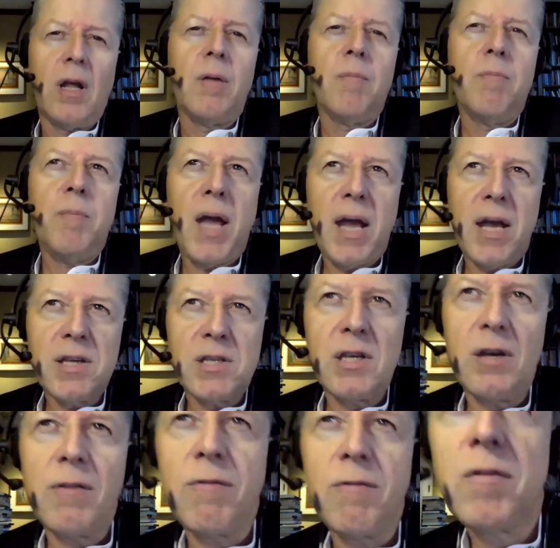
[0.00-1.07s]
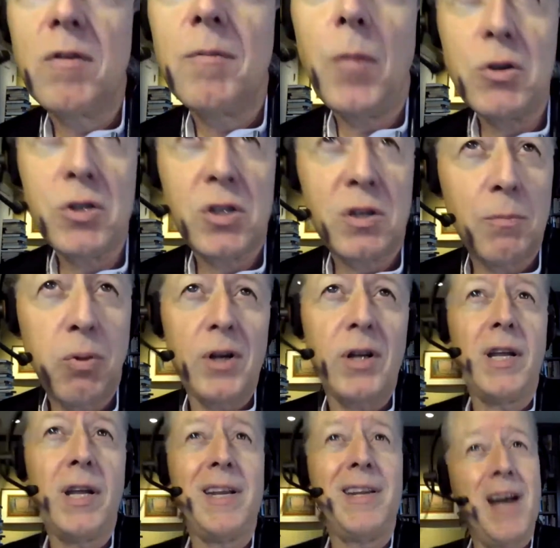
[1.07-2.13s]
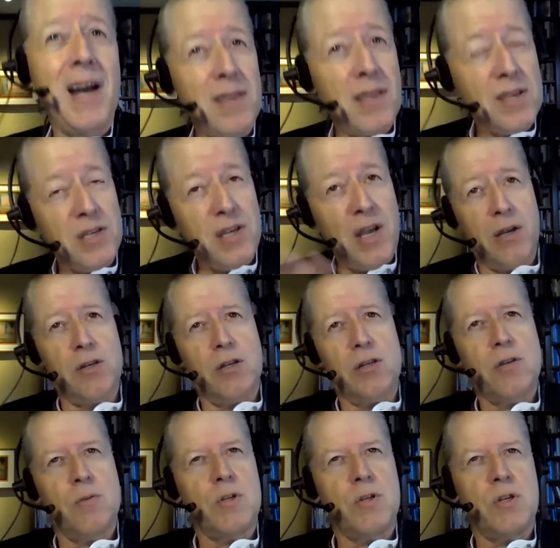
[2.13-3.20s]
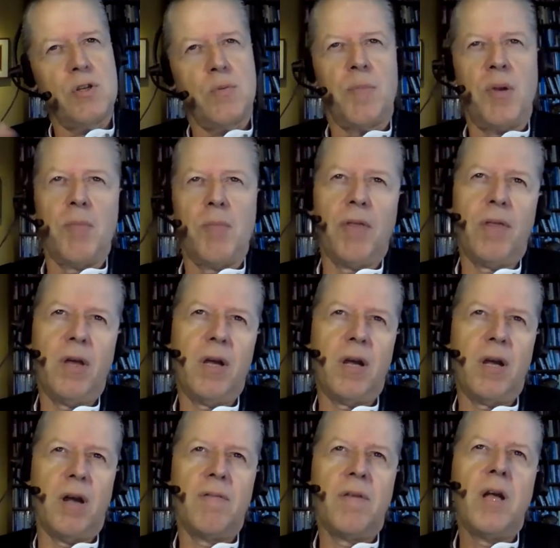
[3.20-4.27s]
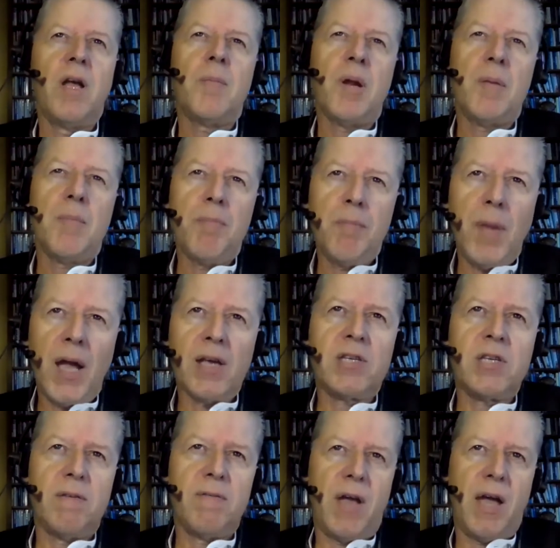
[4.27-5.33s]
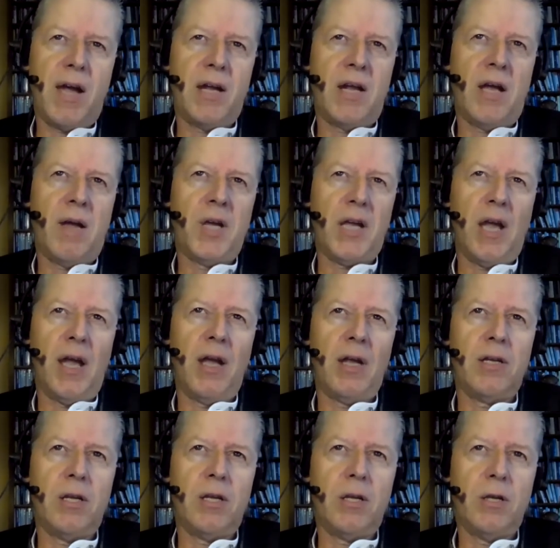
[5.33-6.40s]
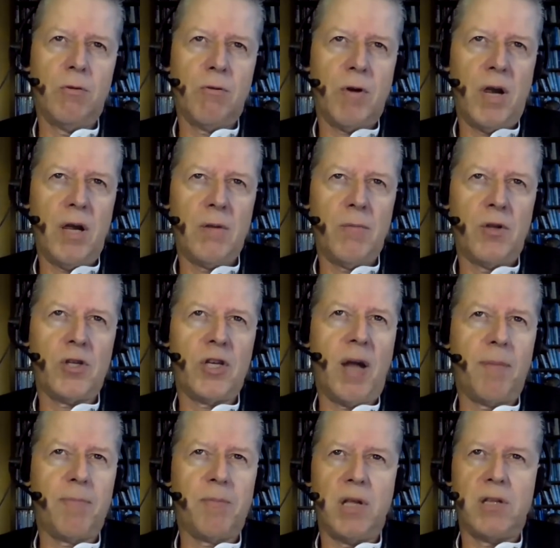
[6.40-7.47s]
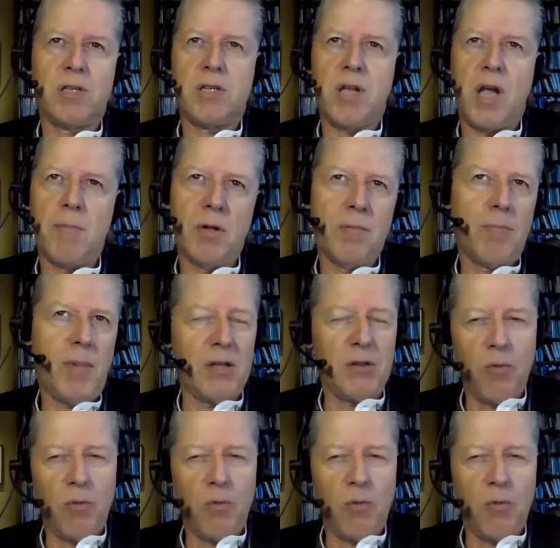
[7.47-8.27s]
massive, most importantly, not the sanctions, which is what people think of, but massive economic aid to Ukraine, which kept it stable, about